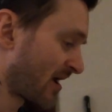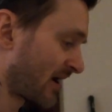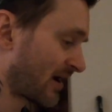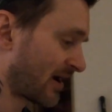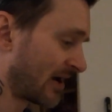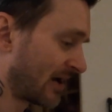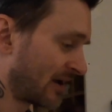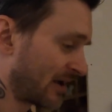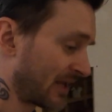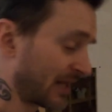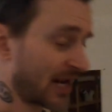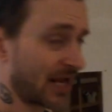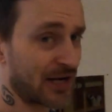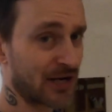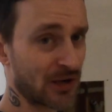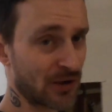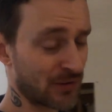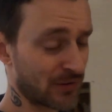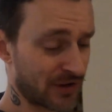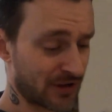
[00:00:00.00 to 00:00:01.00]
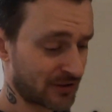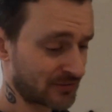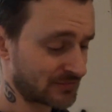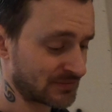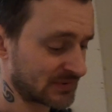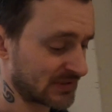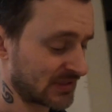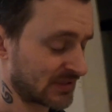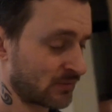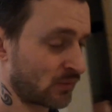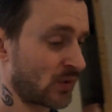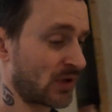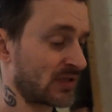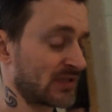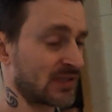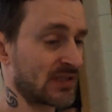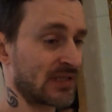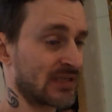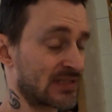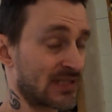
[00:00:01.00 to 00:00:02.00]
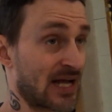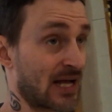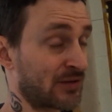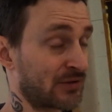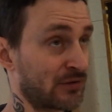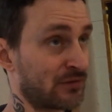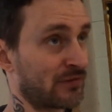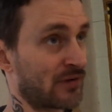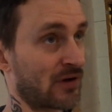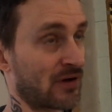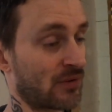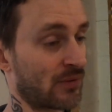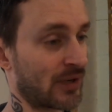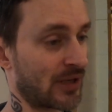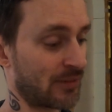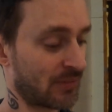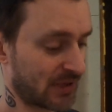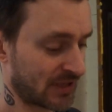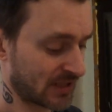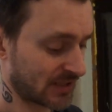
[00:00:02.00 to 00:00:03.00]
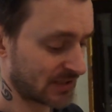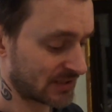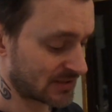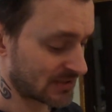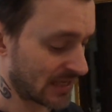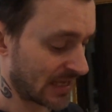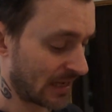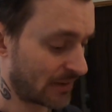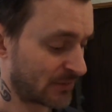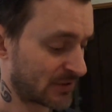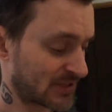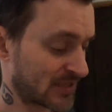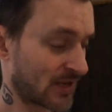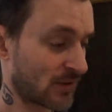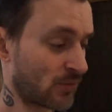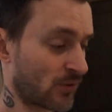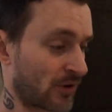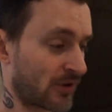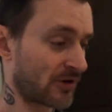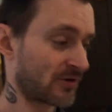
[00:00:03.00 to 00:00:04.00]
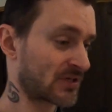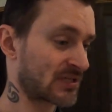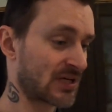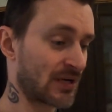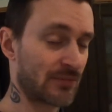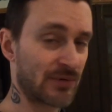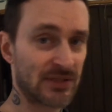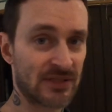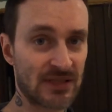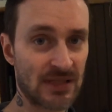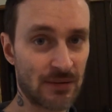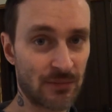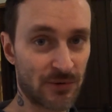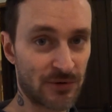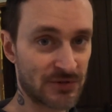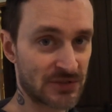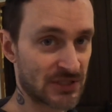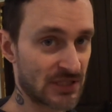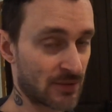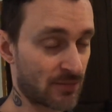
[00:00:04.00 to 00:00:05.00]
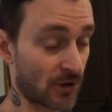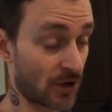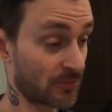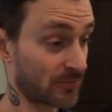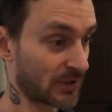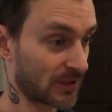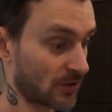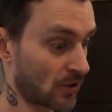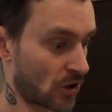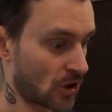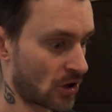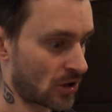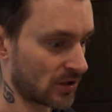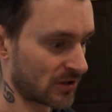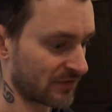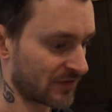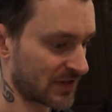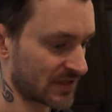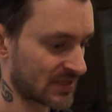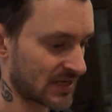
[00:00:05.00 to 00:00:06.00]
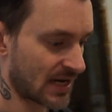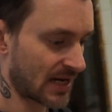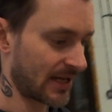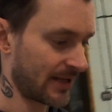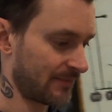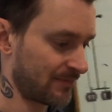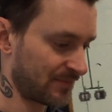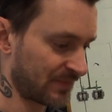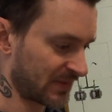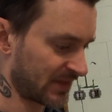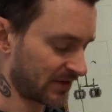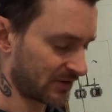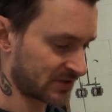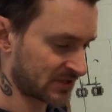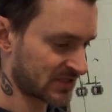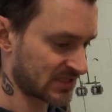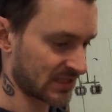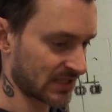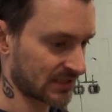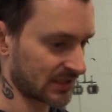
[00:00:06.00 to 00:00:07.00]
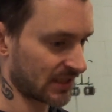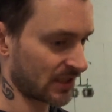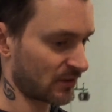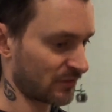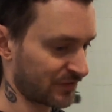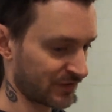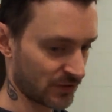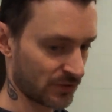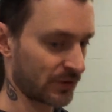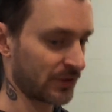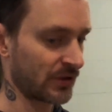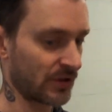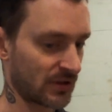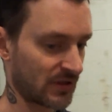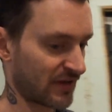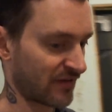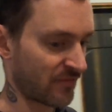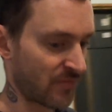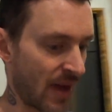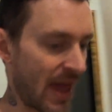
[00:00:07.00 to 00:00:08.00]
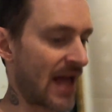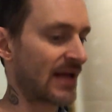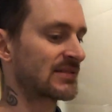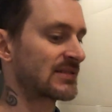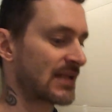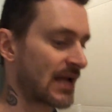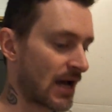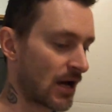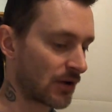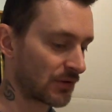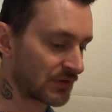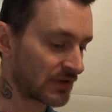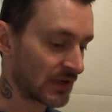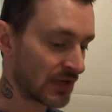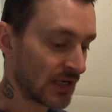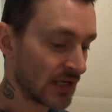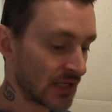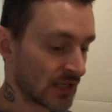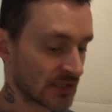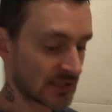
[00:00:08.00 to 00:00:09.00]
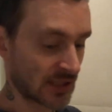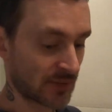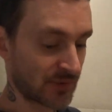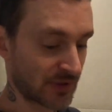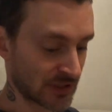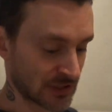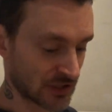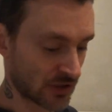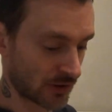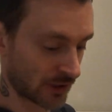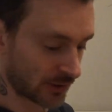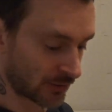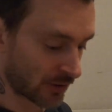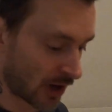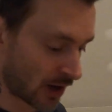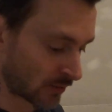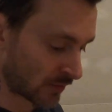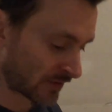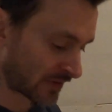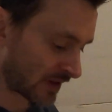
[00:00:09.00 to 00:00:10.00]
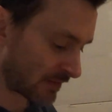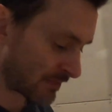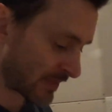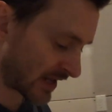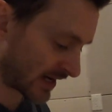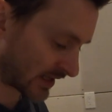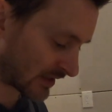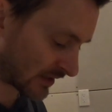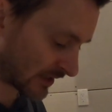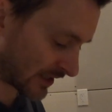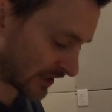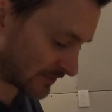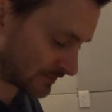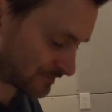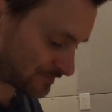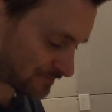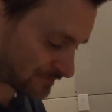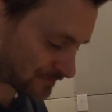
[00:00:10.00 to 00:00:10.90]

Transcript: And I know one is not too far away because Amazon workers come into the emergency department all of the time. They're sick, they don't feel good, they've passed out, something's going wrong with them medically.